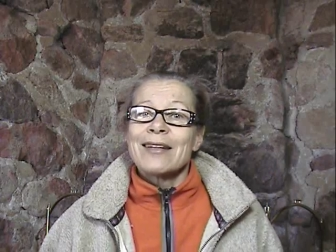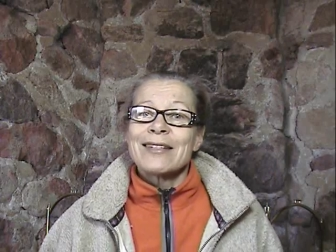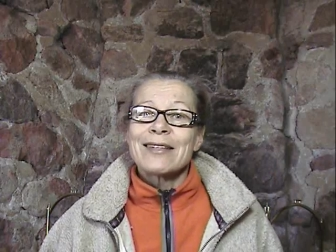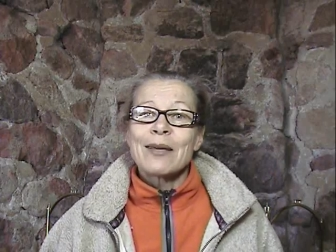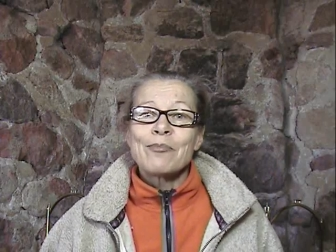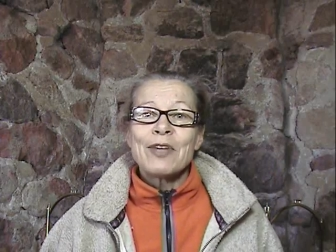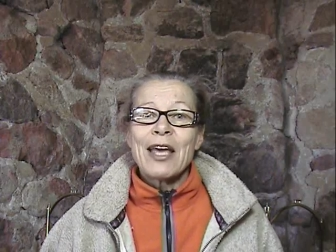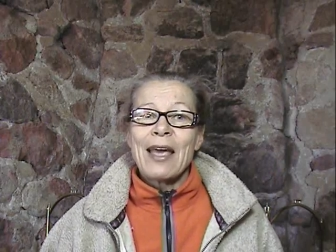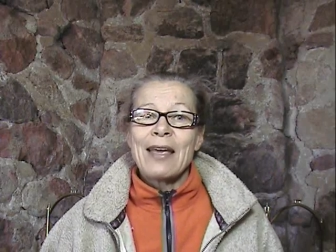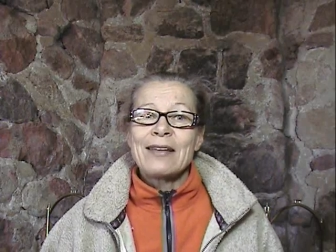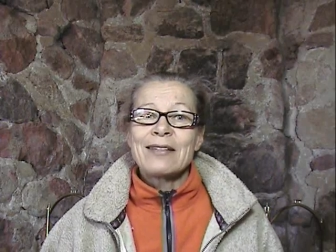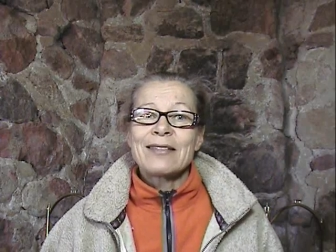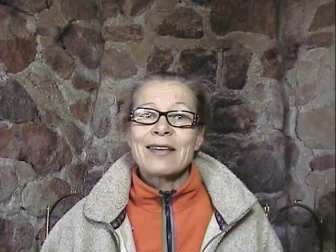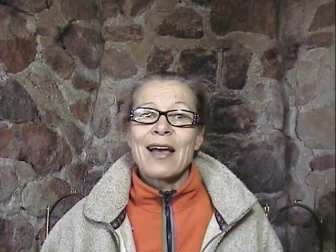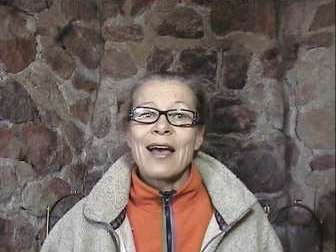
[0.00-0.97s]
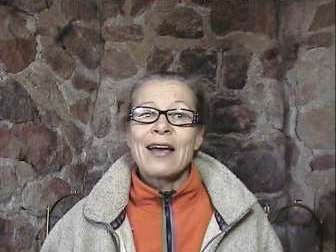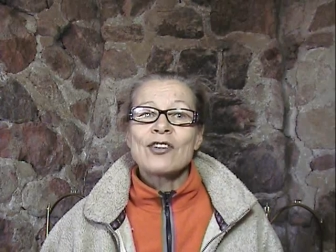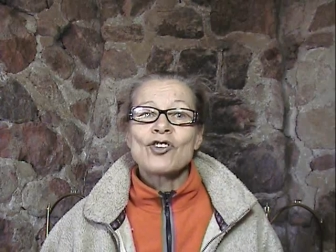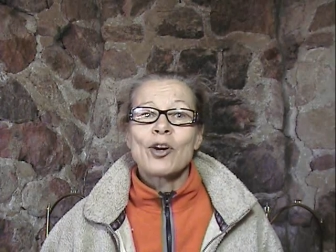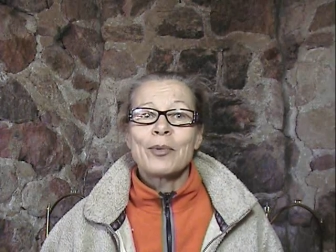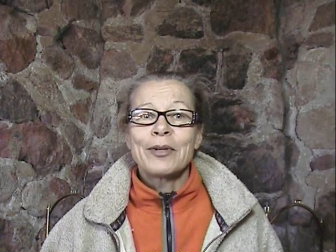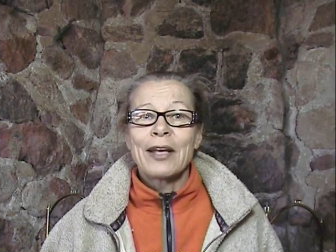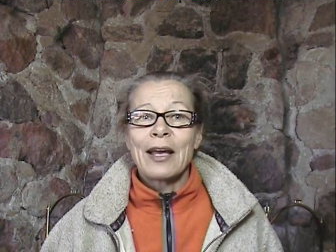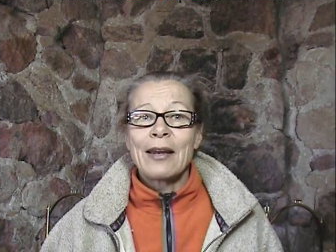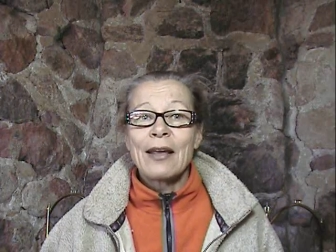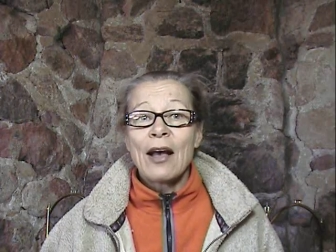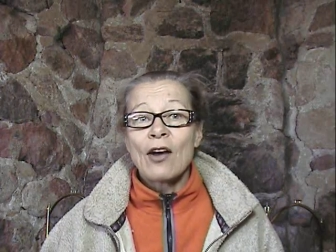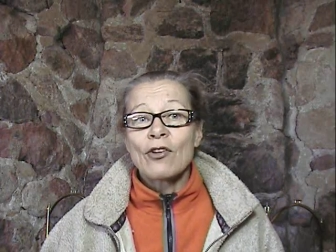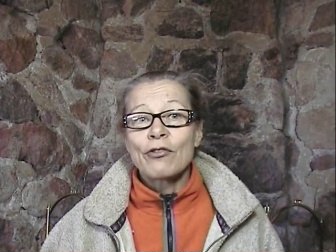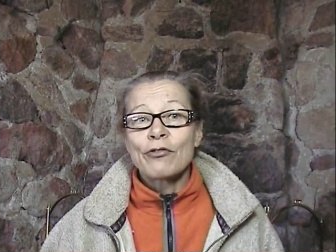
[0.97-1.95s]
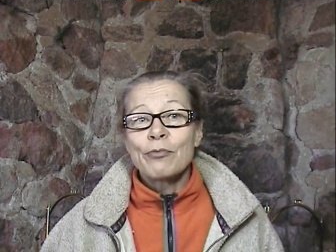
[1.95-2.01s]
Some days I had trouble
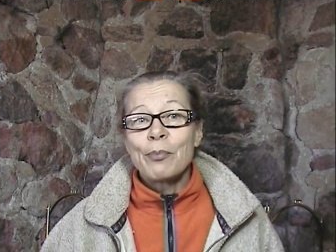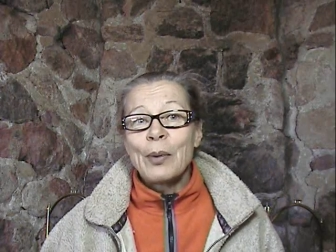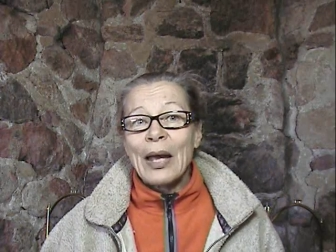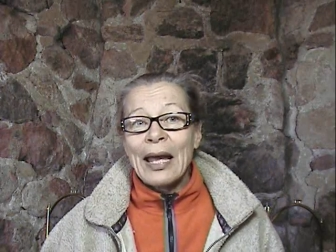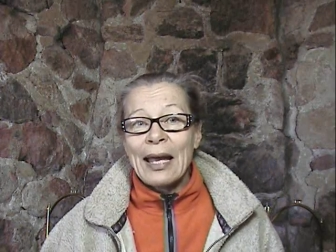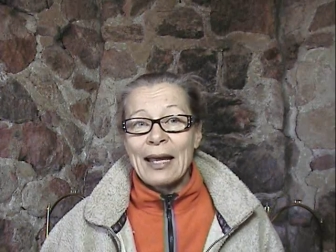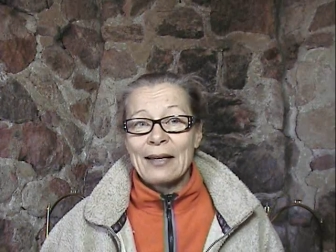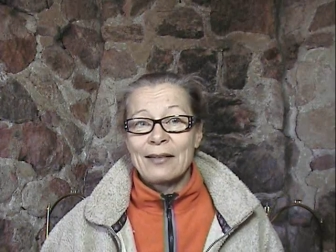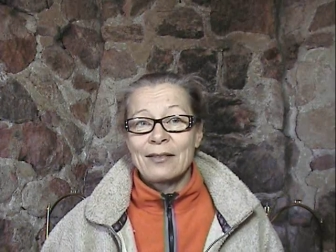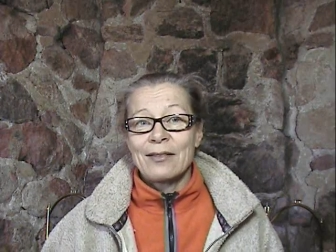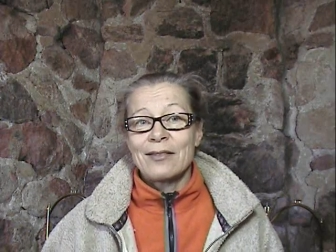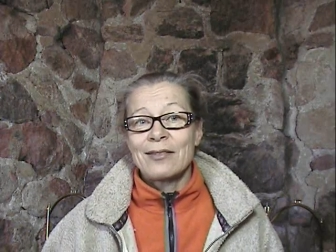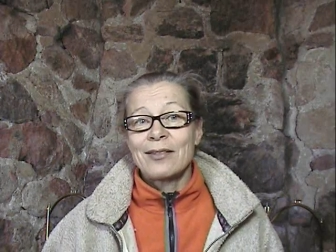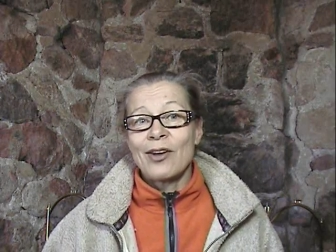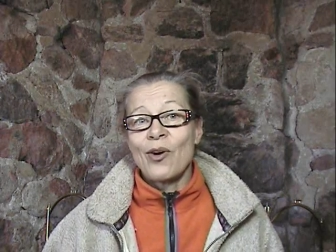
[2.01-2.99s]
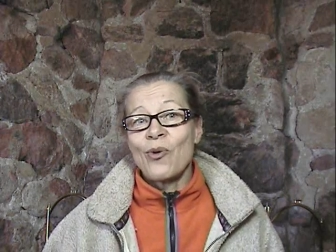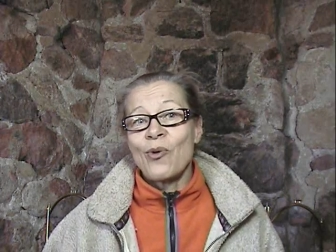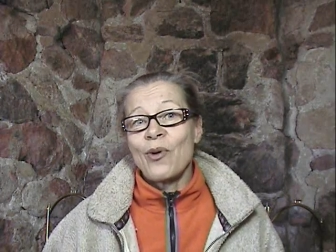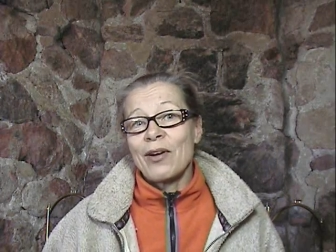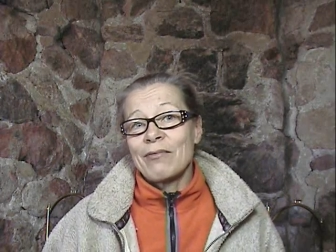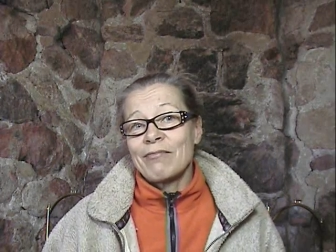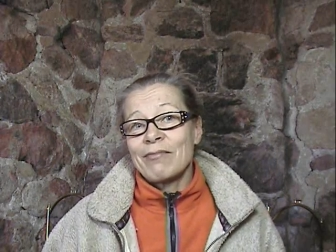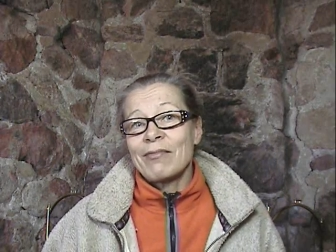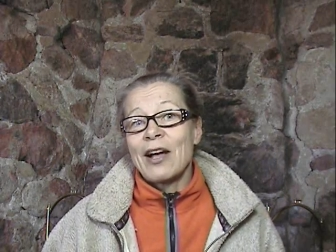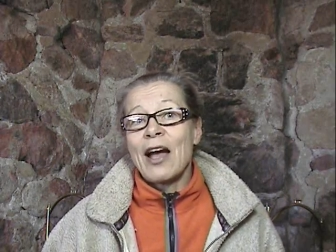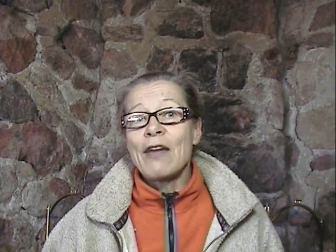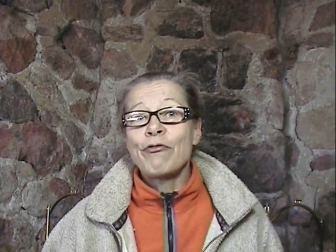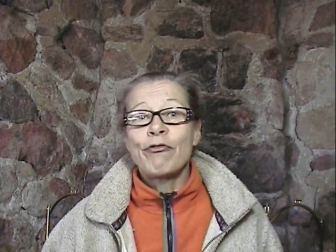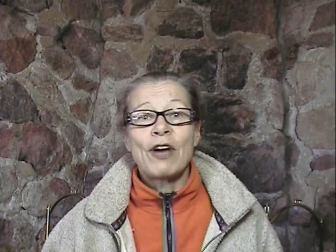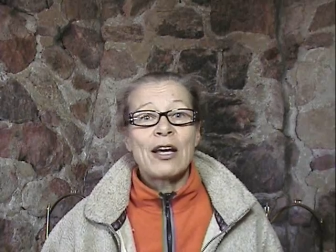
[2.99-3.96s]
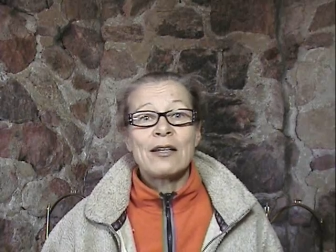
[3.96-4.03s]
getting out of bed, so
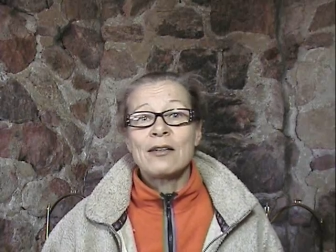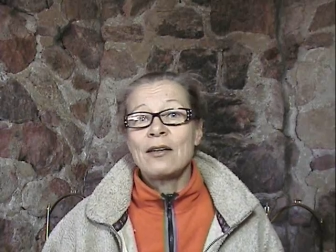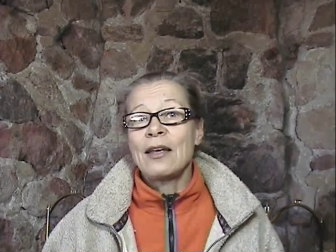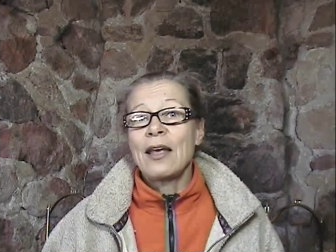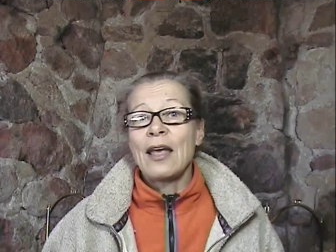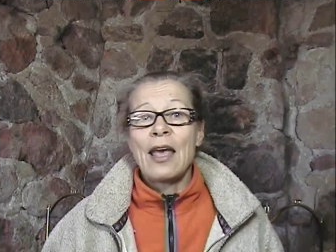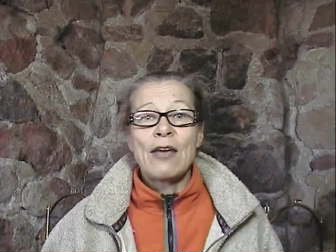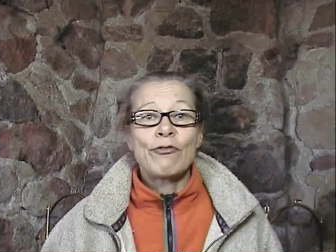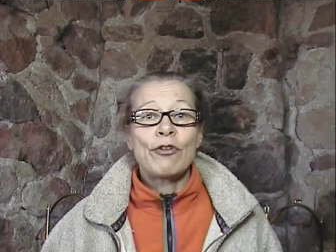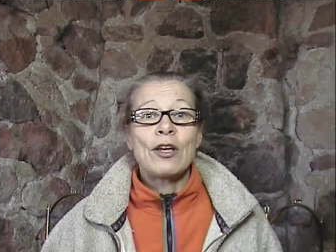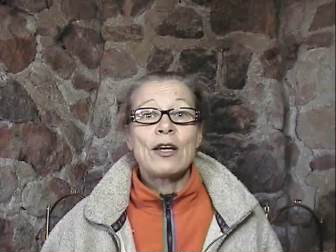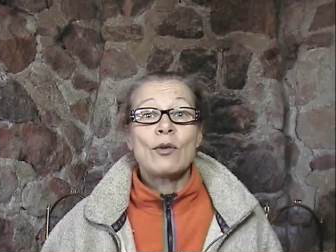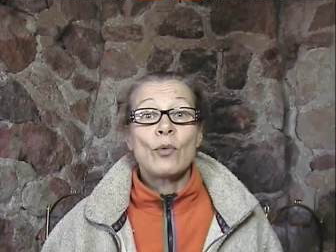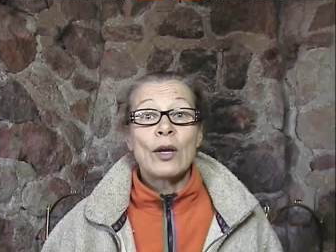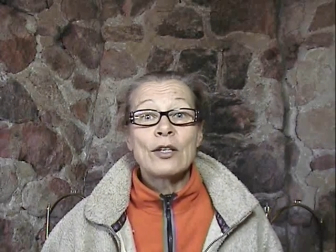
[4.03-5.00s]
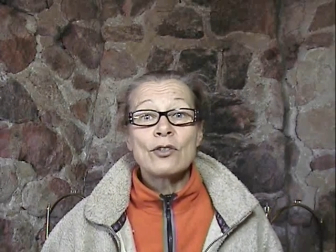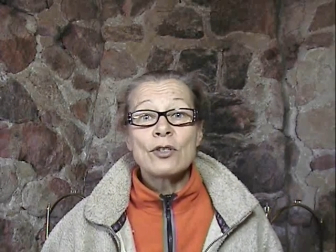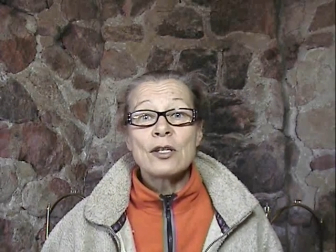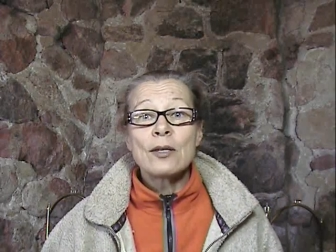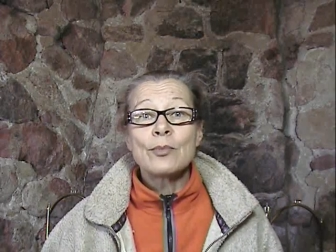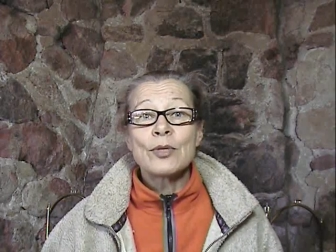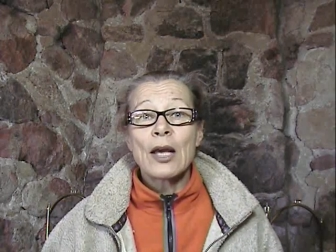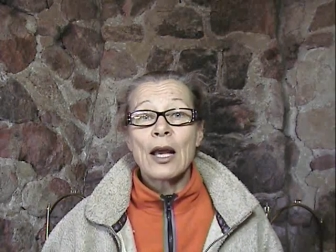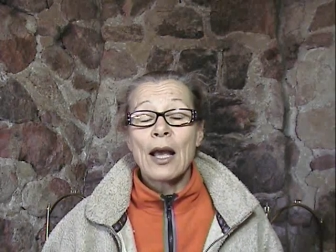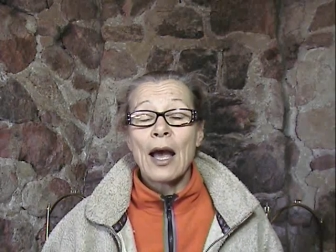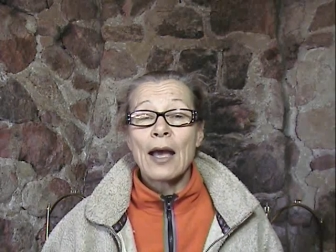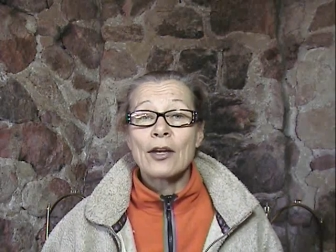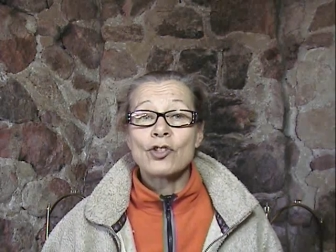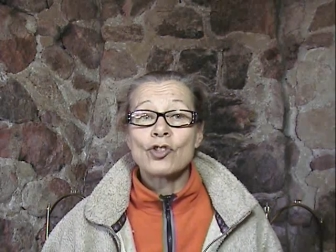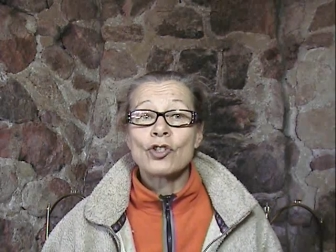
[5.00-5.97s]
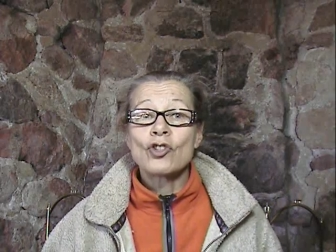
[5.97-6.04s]
I finally gave in and went to see a
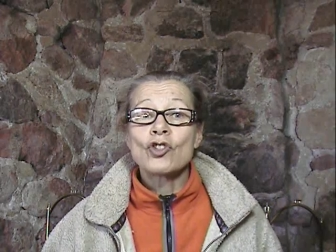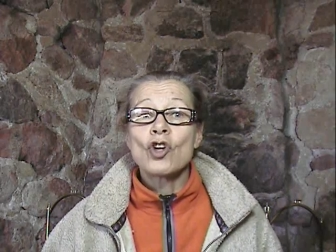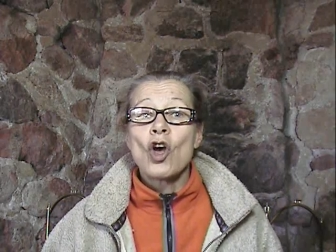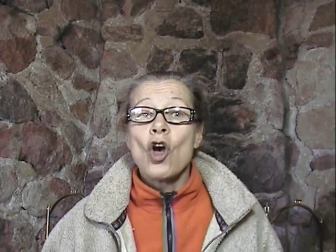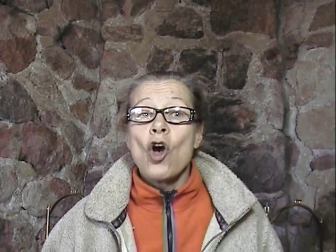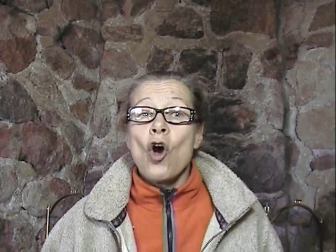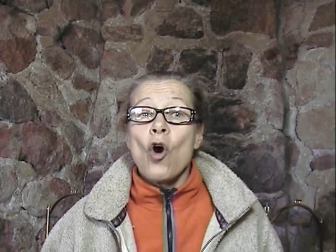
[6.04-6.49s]
psychiatrist